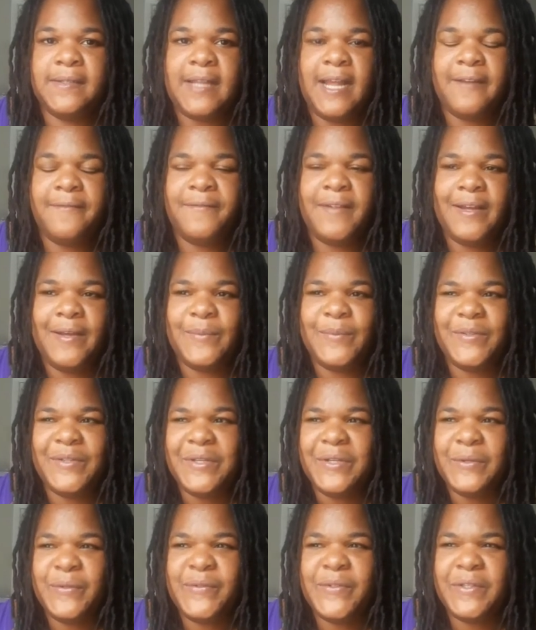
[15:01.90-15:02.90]
I found you
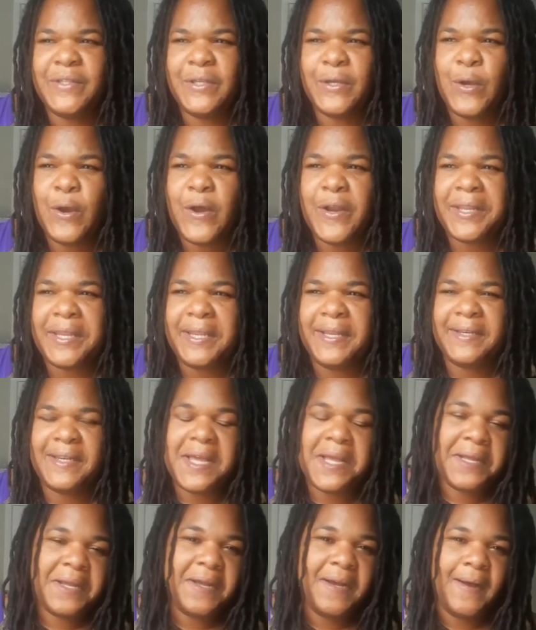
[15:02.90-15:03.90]
can go to
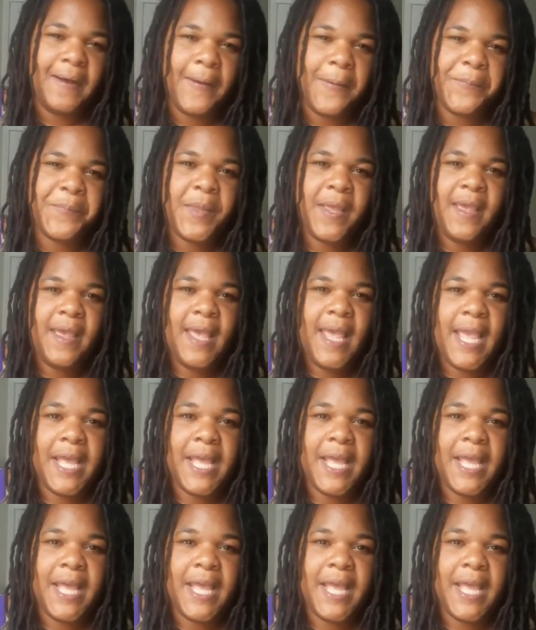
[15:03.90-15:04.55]
theguardian.com,